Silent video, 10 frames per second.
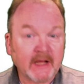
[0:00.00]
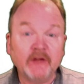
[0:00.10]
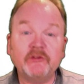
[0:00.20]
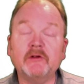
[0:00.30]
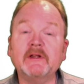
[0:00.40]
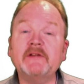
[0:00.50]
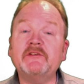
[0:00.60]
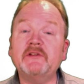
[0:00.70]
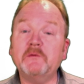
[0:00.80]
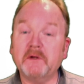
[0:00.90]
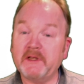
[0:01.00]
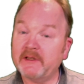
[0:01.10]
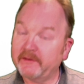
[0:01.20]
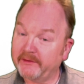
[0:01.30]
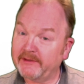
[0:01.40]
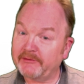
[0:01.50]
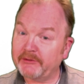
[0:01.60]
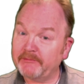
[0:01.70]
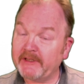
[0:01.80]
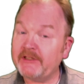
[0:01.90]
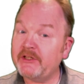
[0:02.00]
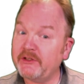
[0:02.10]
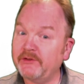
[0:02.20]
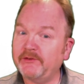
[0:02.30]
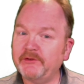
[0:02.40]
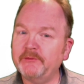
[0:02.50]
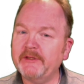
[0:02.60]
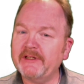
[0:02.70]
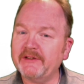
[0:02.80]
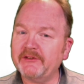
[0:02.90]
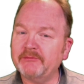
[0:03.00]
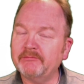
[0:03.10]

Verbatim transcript: So let's see what he can deliver in his two minutes.